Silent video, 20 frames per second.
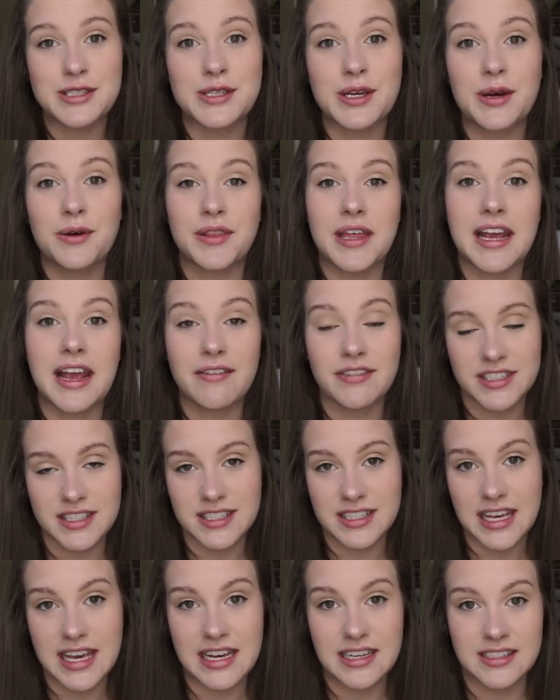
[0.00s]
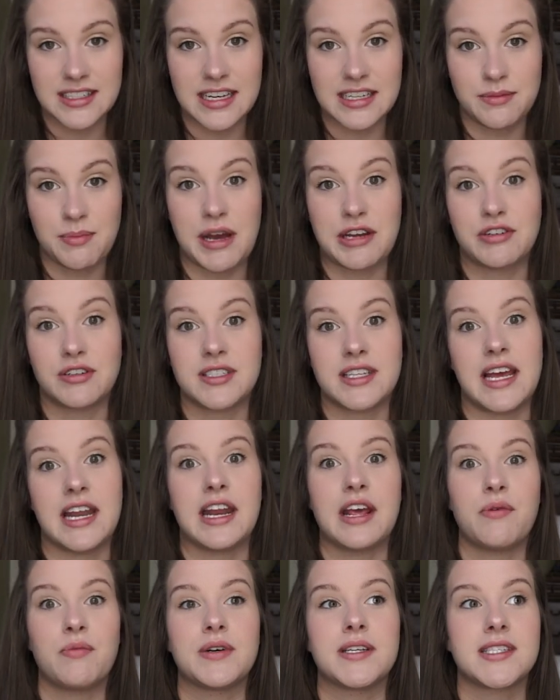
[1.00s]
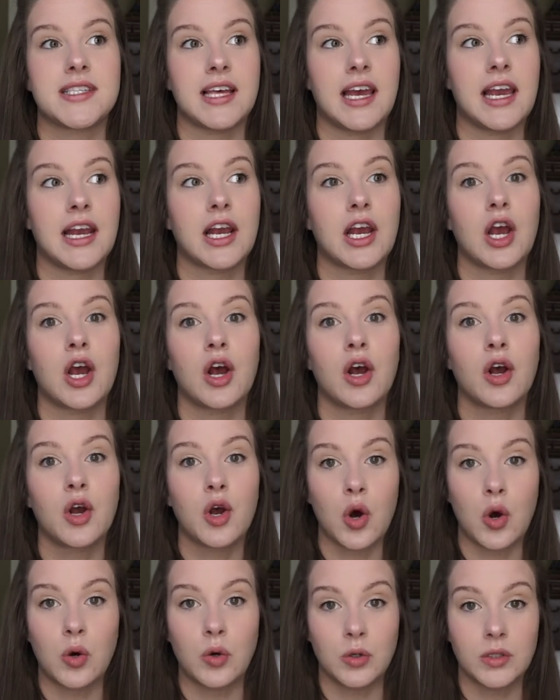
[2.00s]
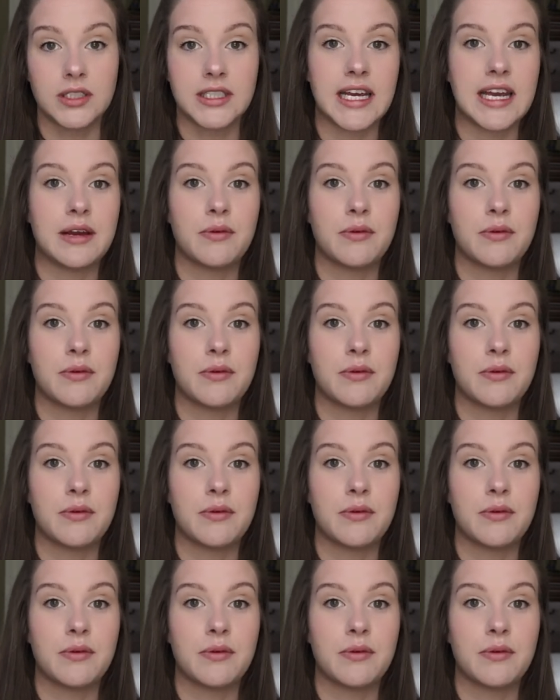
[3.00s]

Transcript: So they gave us this king size mattress and it was like gold.